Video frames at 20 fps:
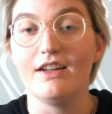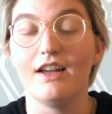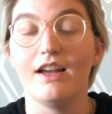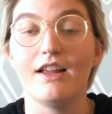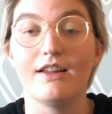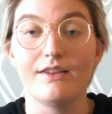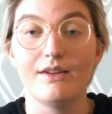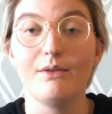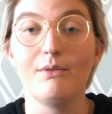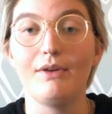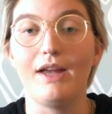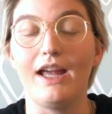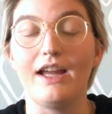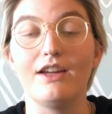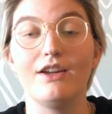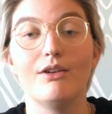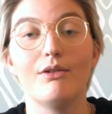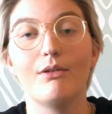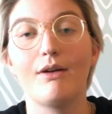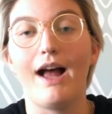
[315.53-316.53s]
It's okay.
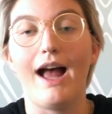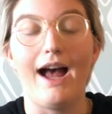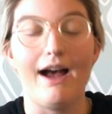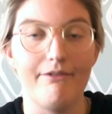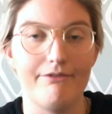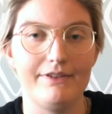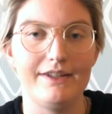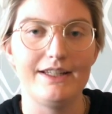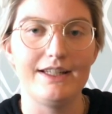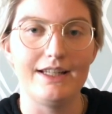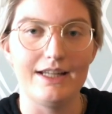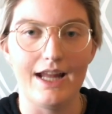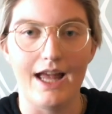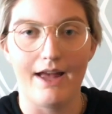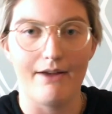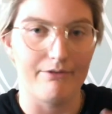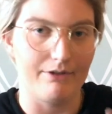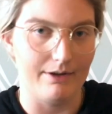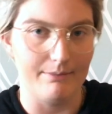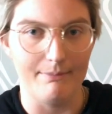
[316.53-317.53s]
You don't have to eat
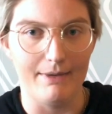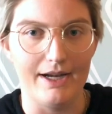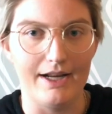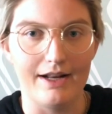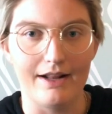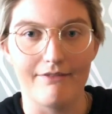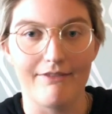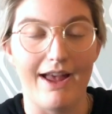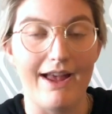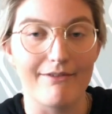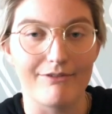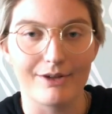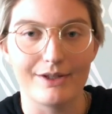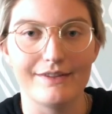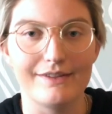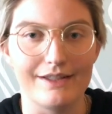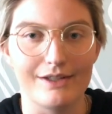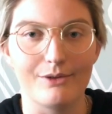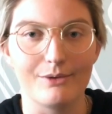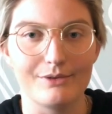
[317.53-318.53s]
every minute of every
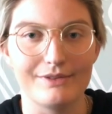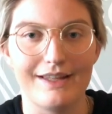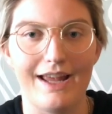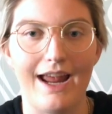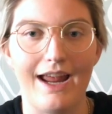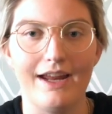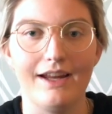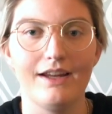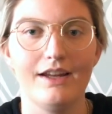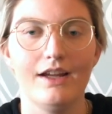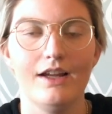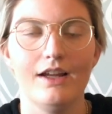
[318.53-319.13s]
single day.